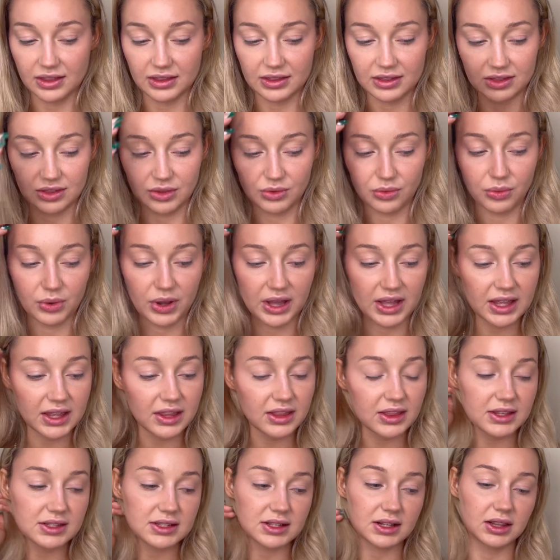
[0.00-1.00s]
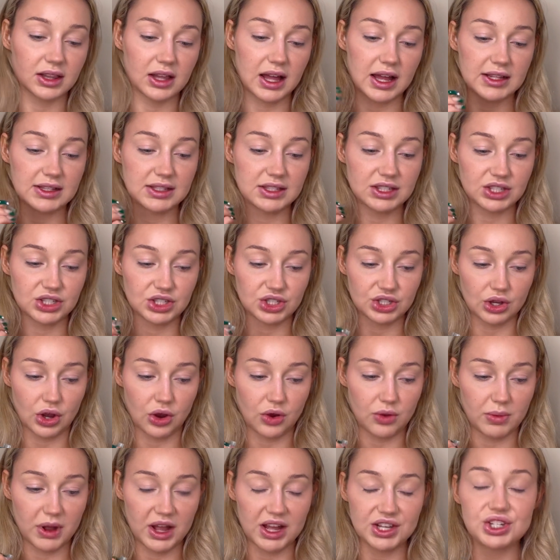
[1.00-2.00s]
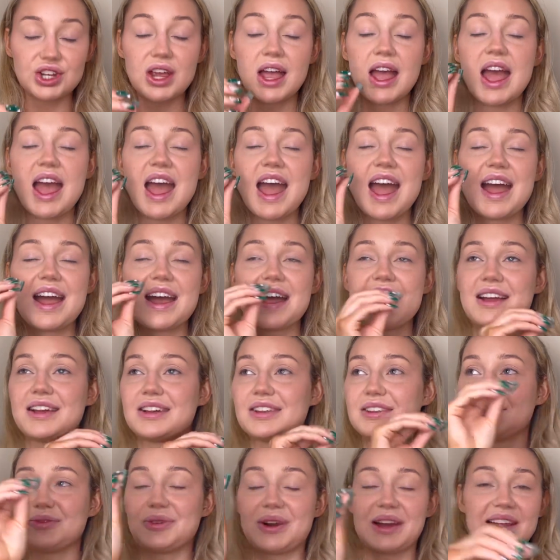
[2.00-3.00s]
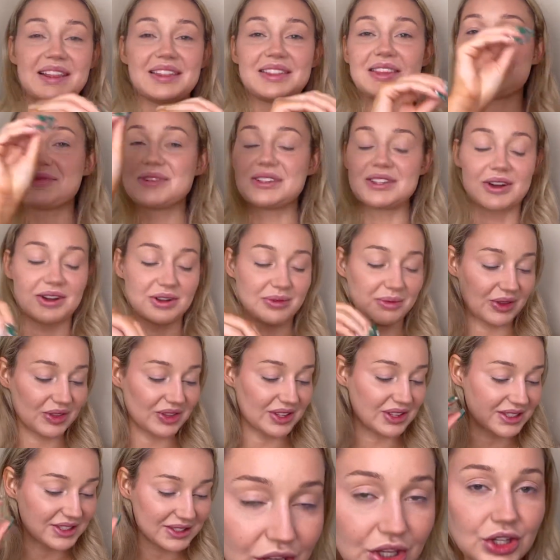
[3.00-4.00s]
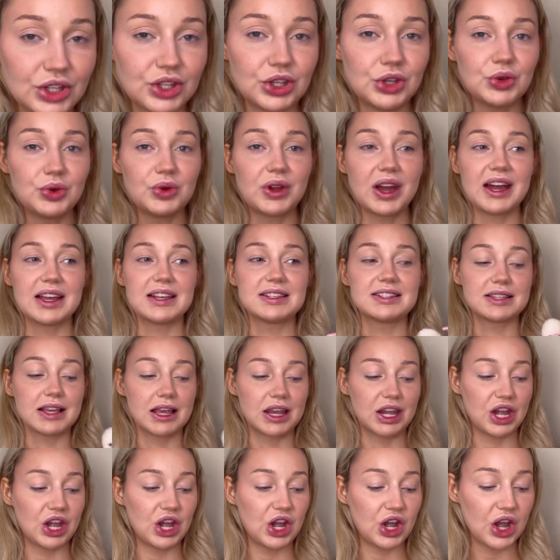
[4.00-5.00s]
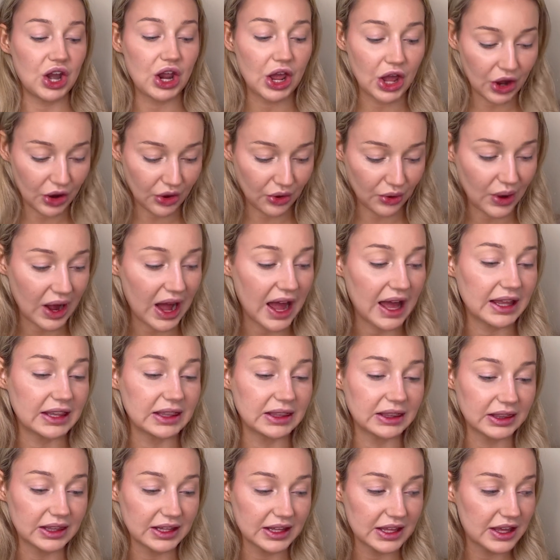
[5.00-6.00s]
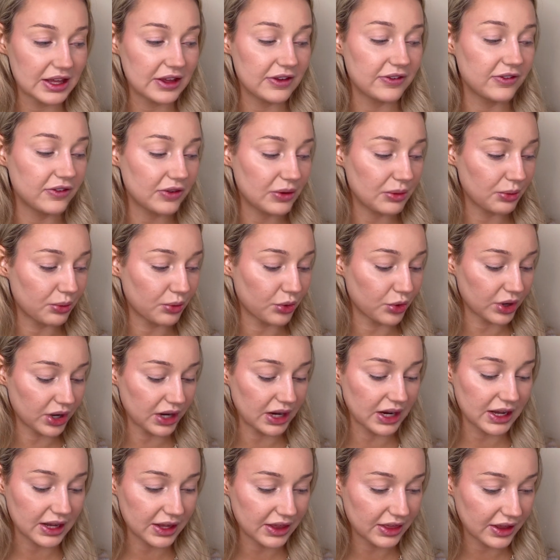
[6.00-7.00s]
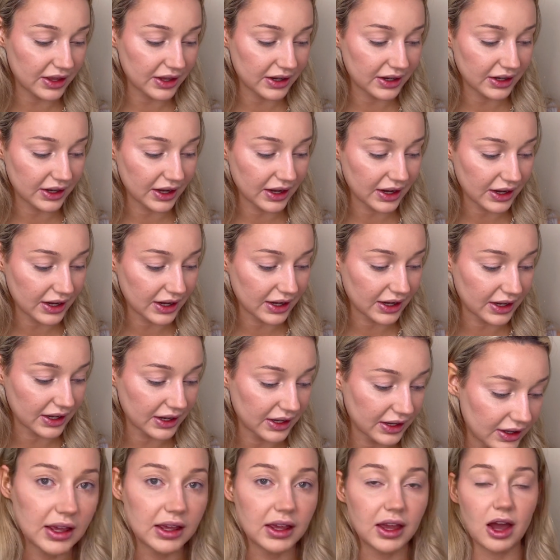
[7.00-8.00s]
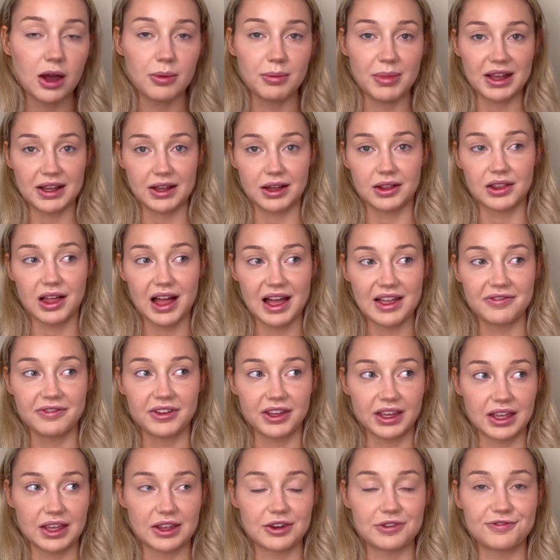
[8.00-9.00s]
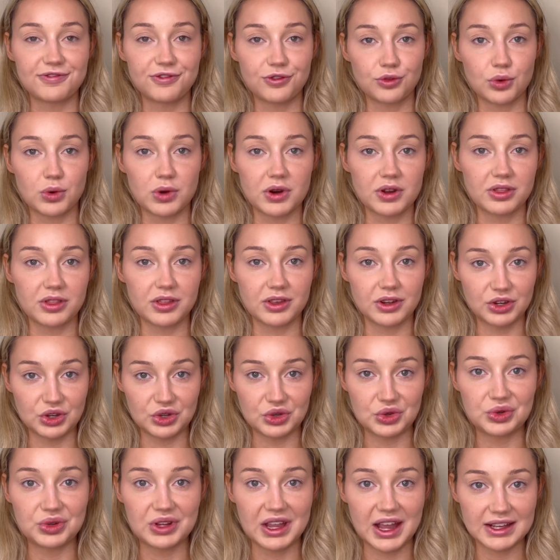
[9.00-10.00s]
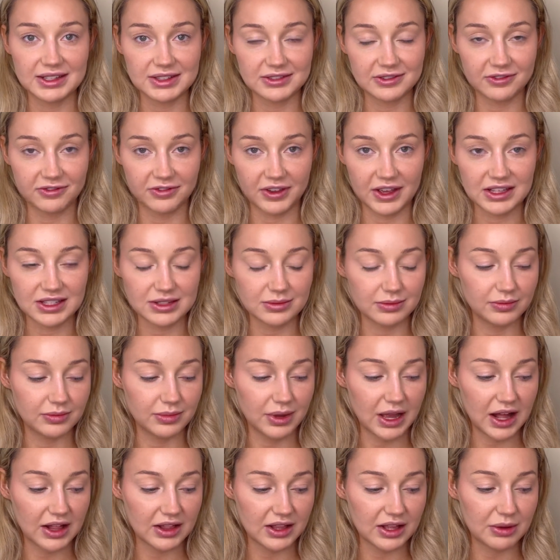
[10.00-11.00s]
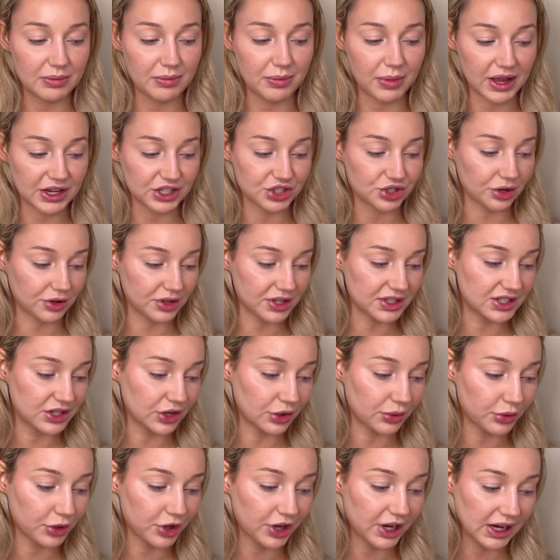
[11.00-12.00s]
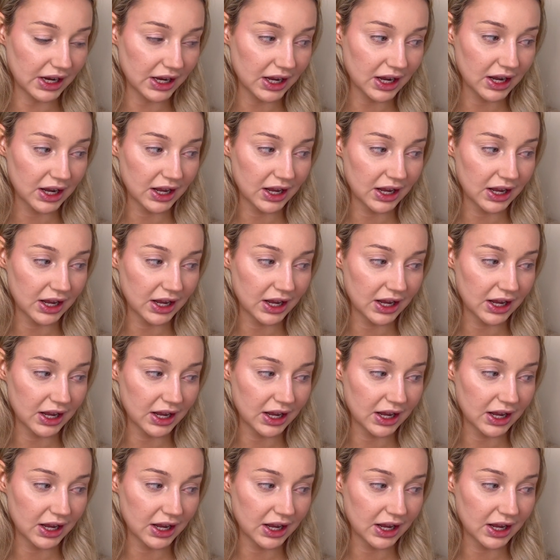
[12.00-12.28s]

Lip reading: The way this glides so much. Wait, let me talk about this. You guys know I live, breathe, die, and come back alive again for the Nudegasm Face Palette by Charlotte Tilbury.